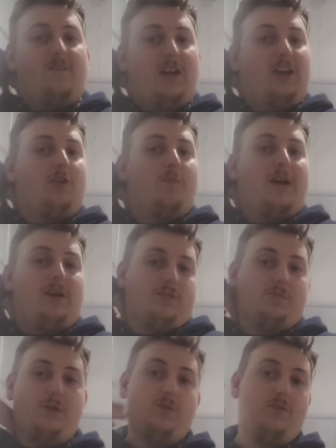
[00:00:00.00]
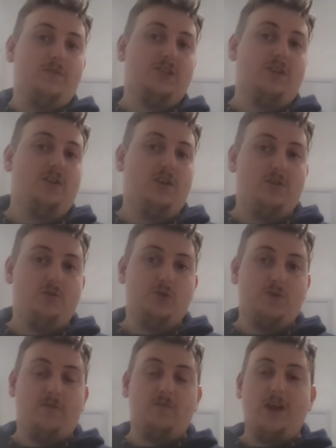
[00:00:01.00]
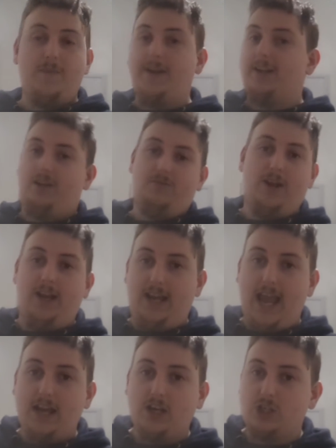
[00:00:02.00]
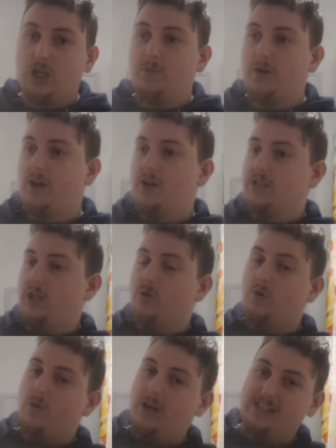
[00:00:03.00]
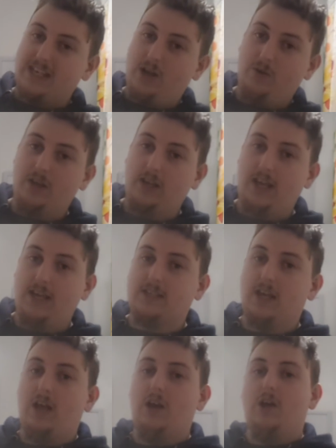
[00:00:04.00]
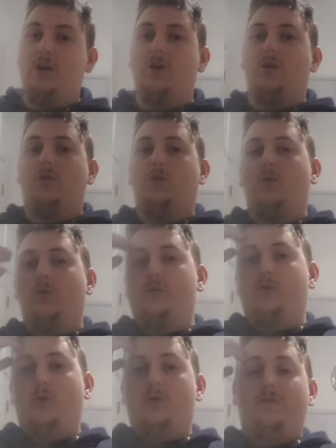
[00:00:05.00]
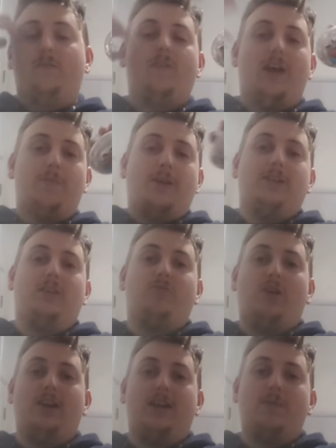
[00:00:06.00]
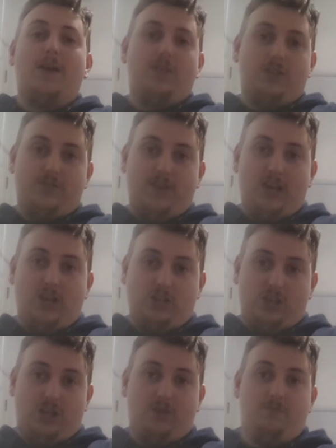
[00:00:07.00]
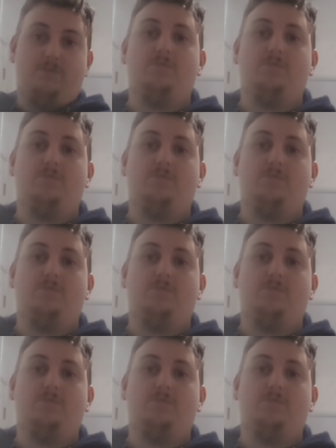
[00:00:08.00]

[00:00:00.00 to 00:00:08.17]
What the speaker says: video about, but all of a sudden I thought of environmentally friendly energy because I always calculate all sorts of environmentally friendly methods of energy.